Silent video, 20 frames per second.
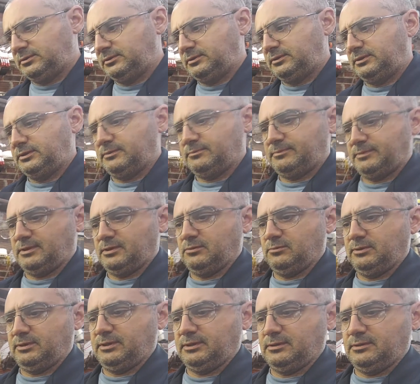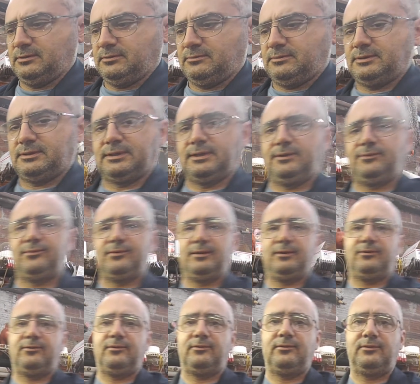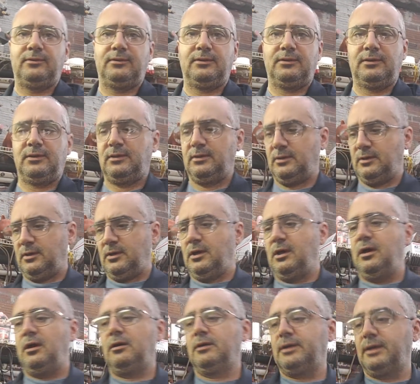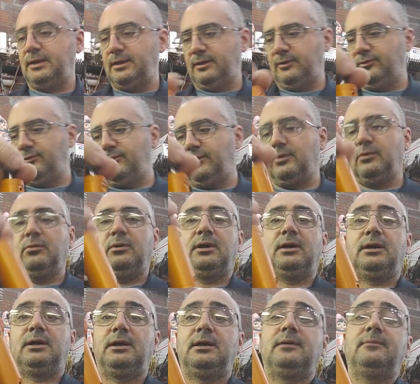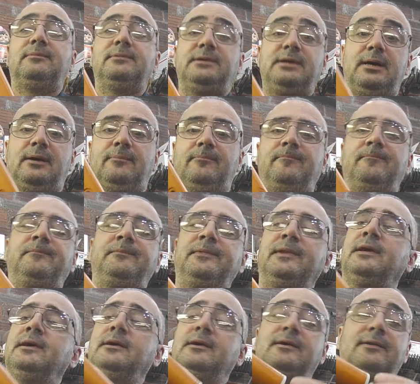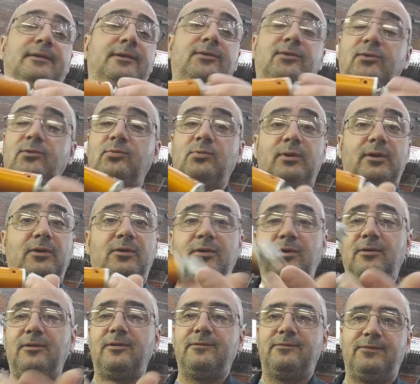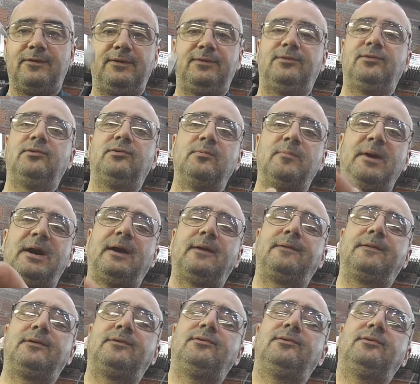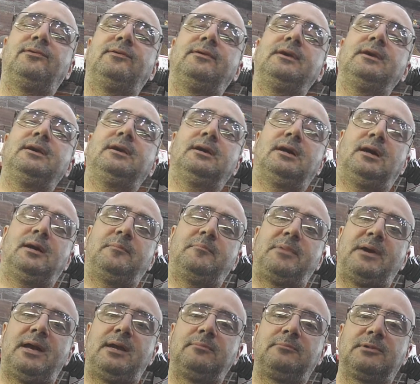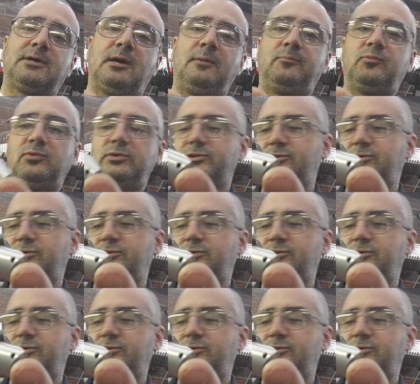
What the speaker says: Yep, there we go. I guess that's okay. So yeah, this is what all the fuss is about. This is the bottom cup, which